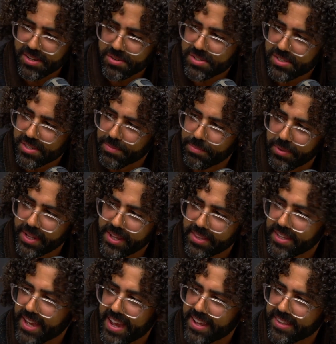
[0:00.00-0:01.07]
to play on
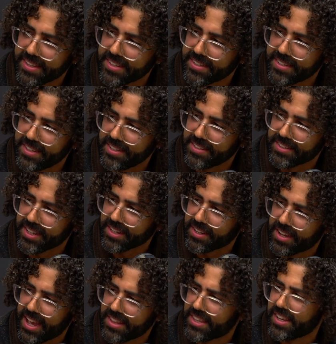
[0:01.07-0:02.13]
the island. He's like,
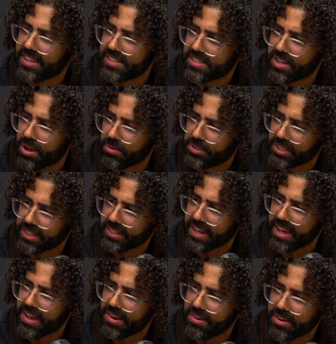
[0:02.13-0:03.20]
I think he's coaching
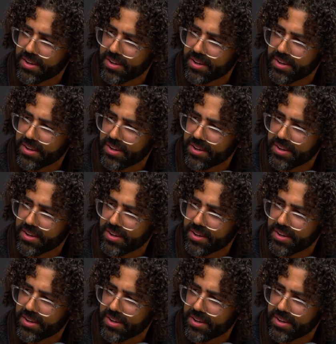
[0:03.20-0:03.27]
now.